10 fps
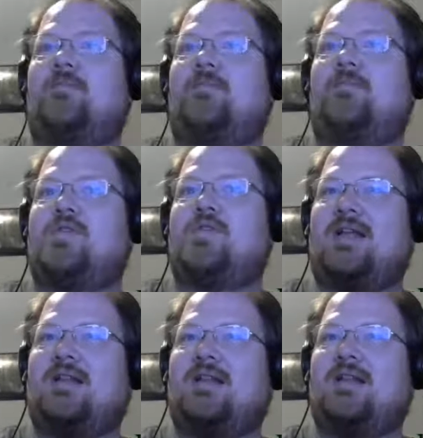that little
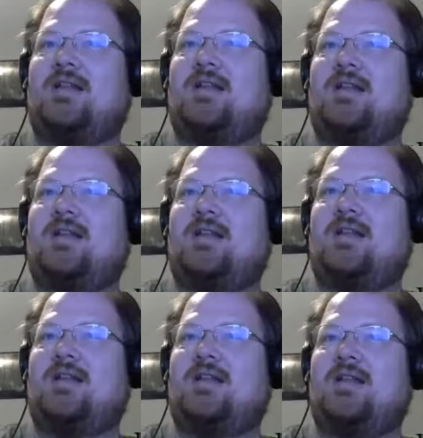bit of tension
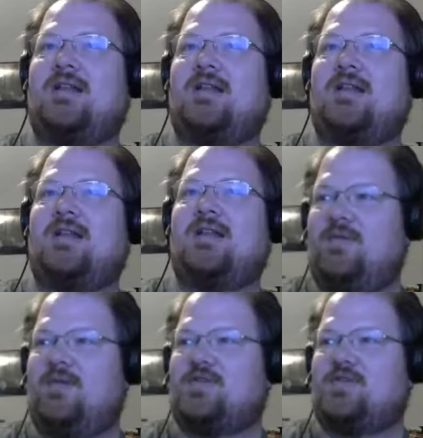building, kind of
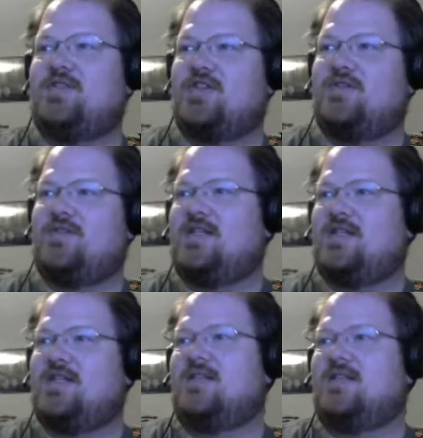that transition of
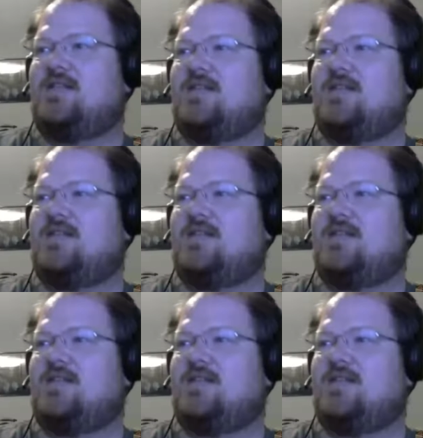scenes.